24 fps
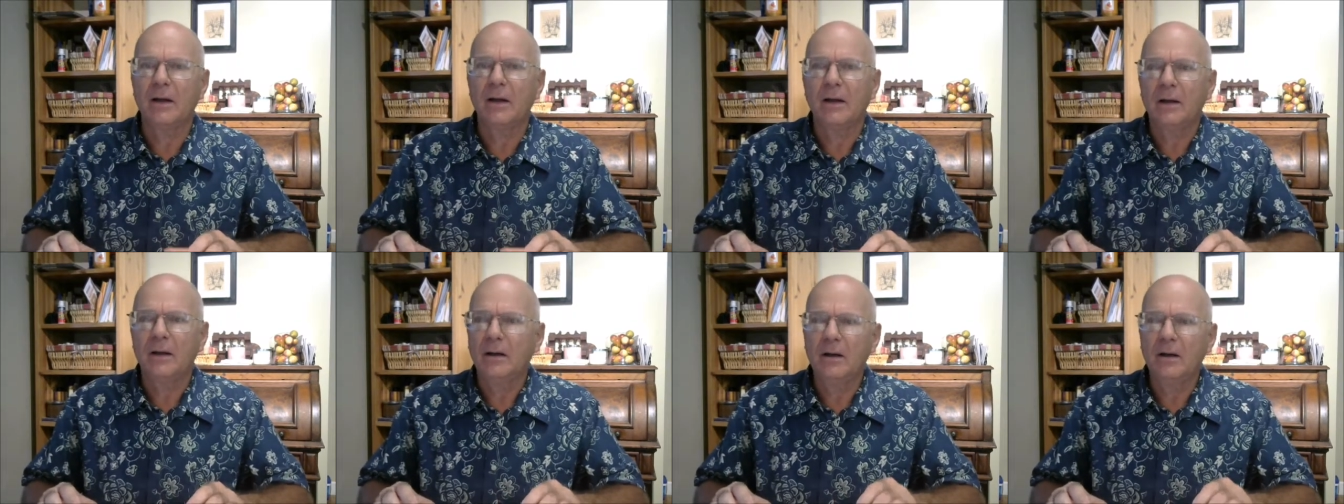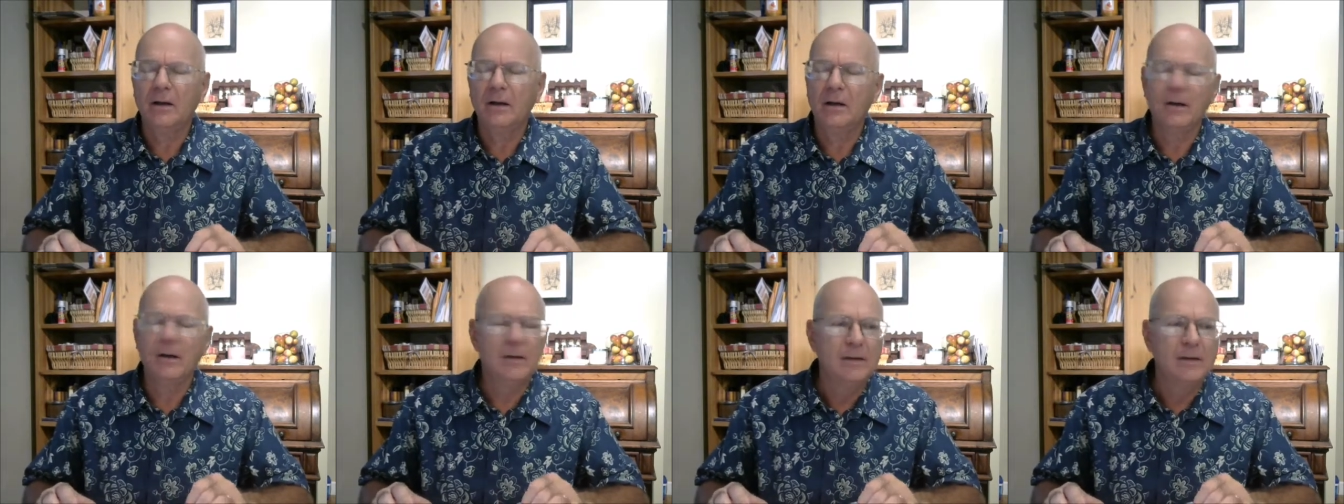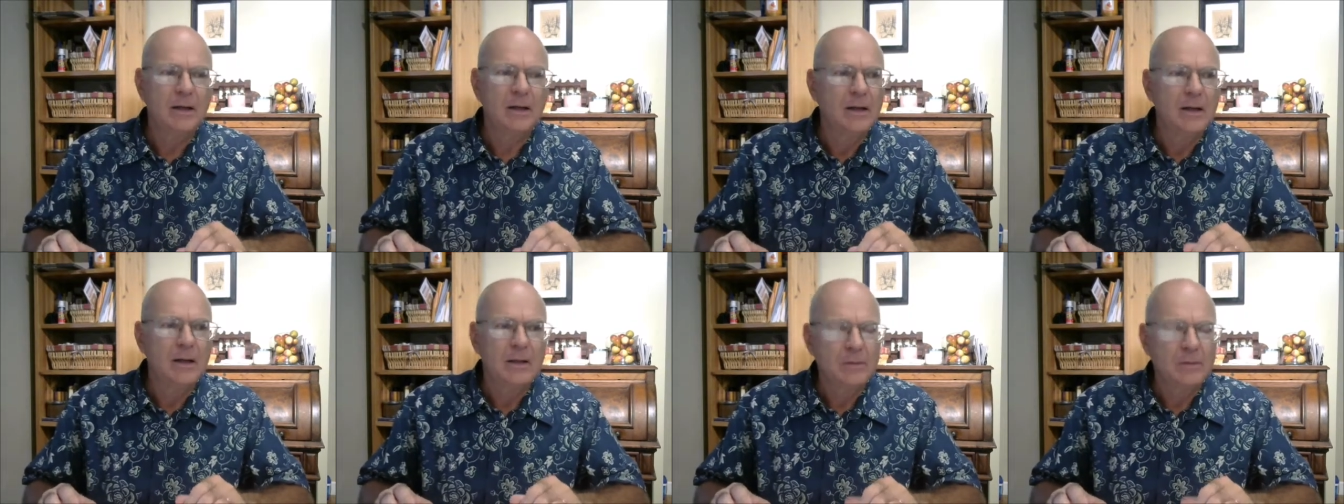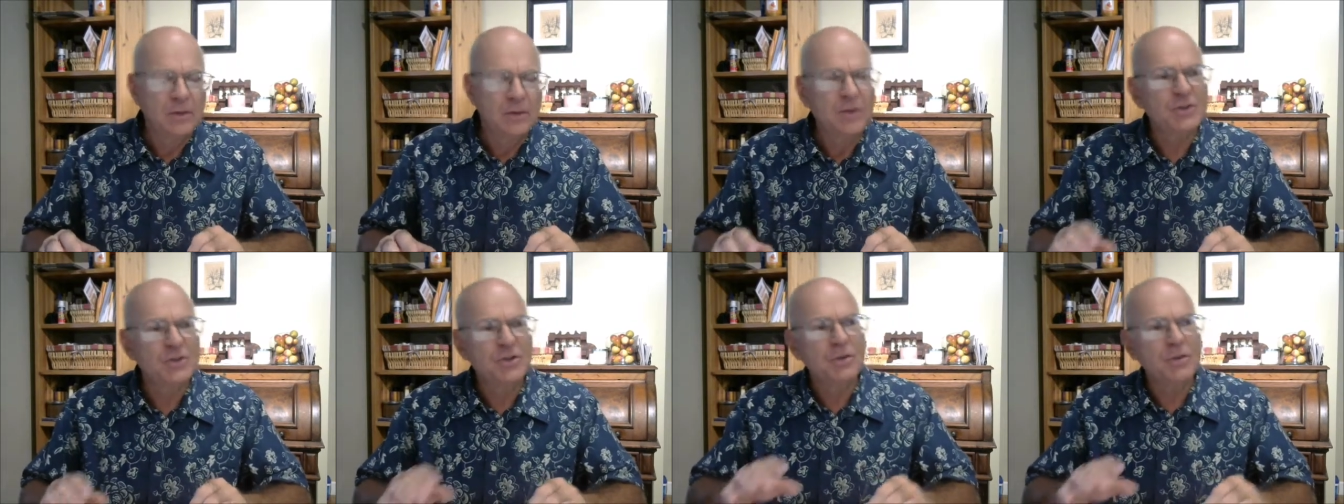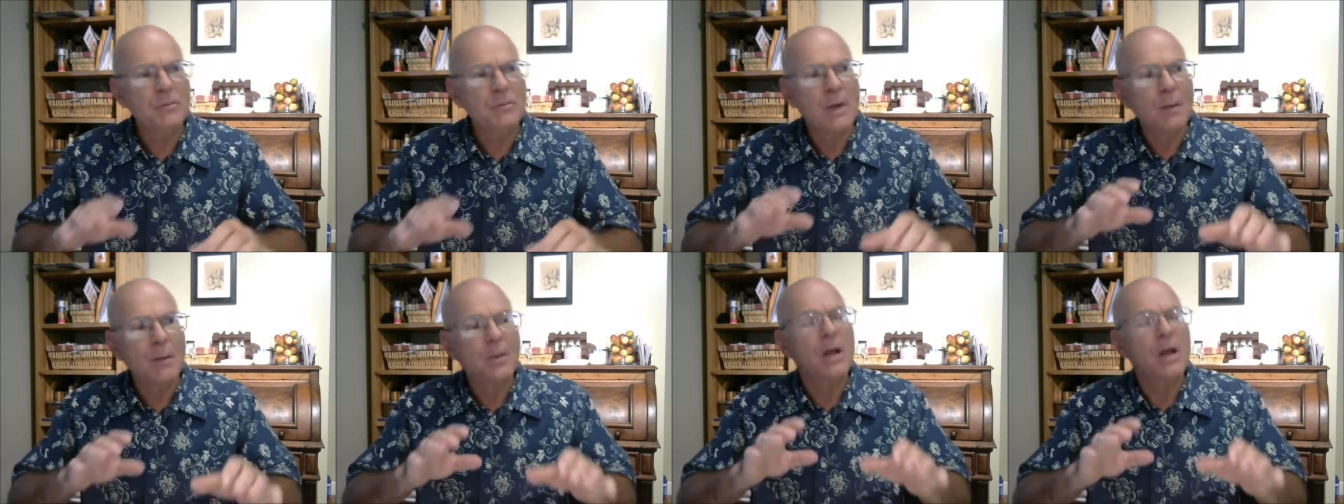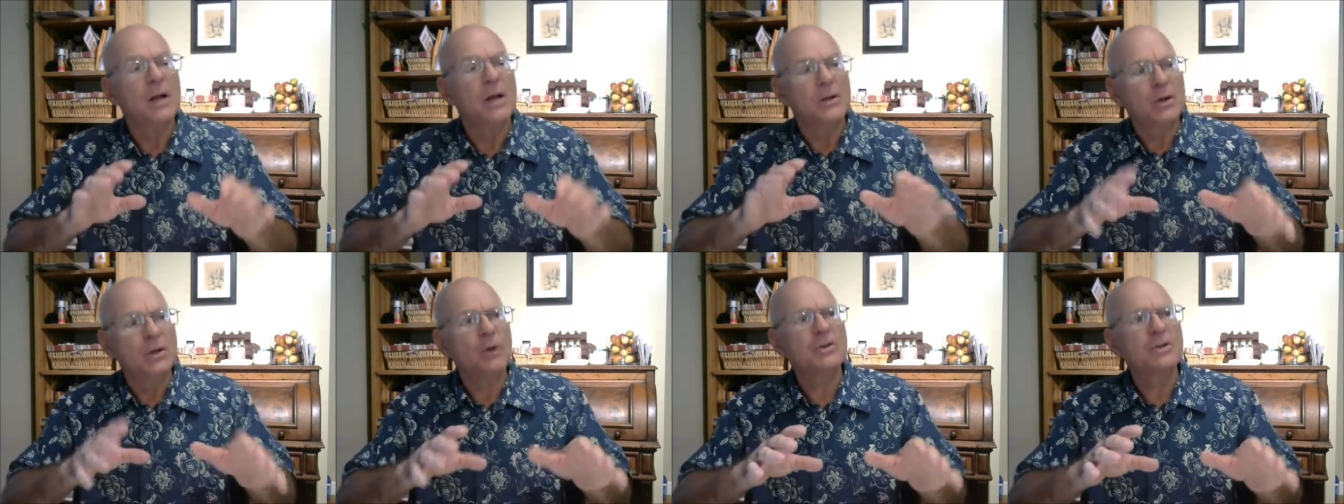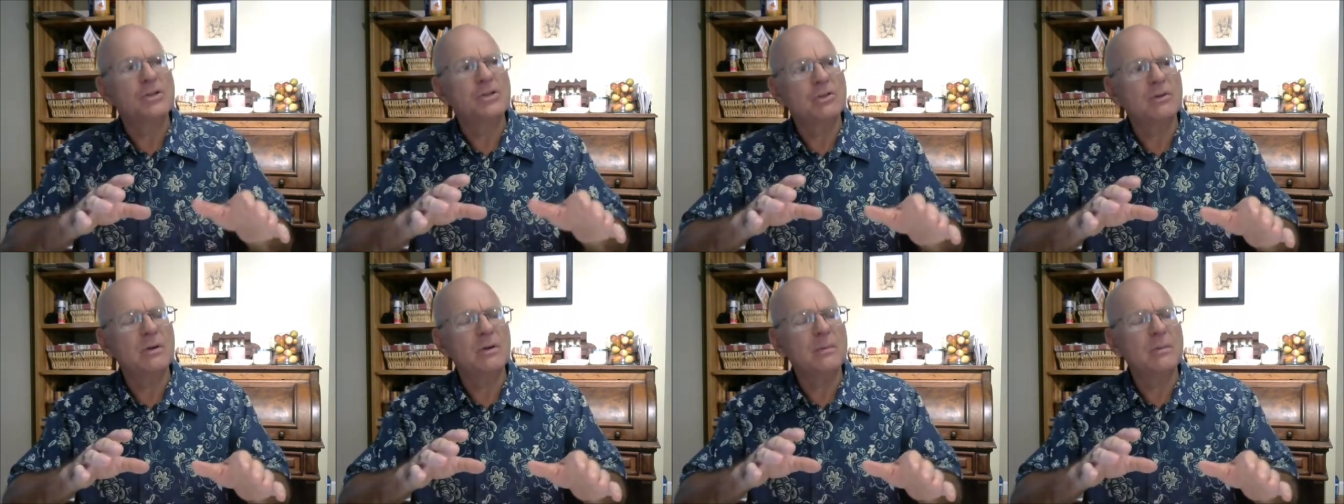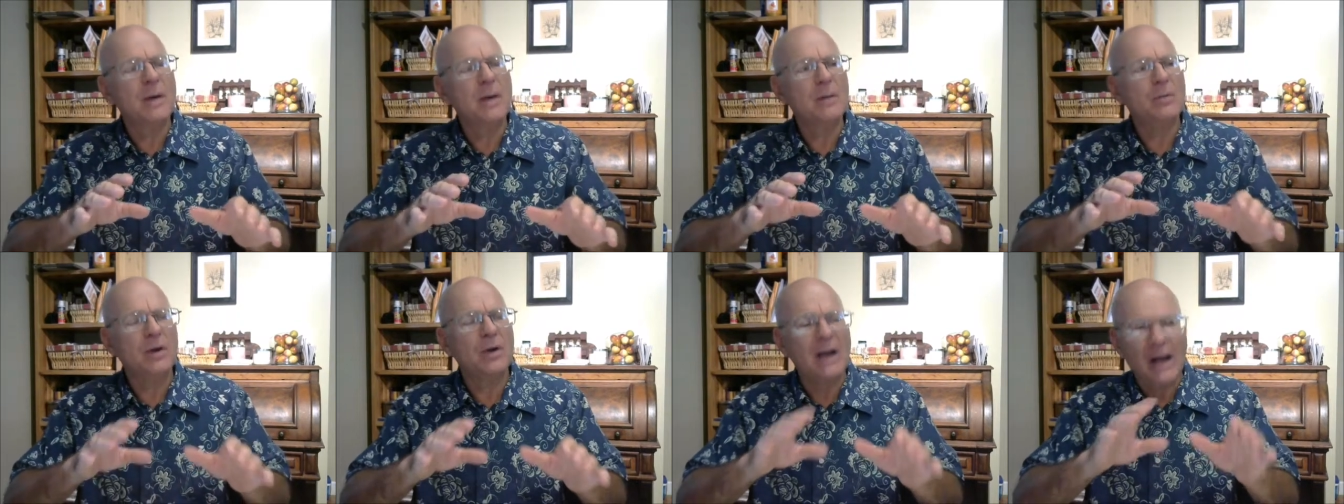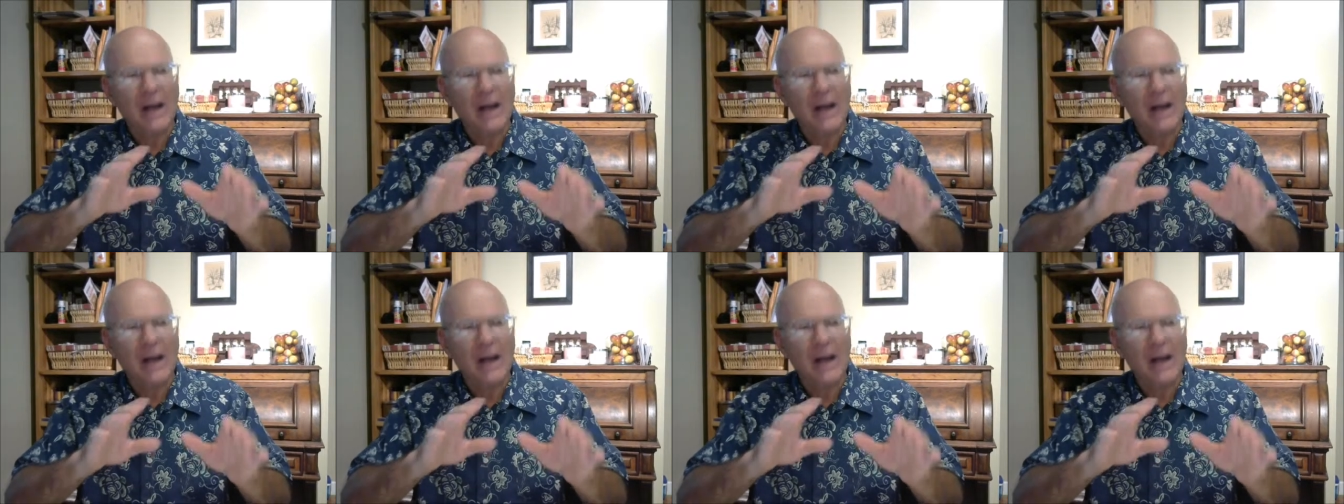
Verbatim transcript: Uh, don't you remember? Don't you remember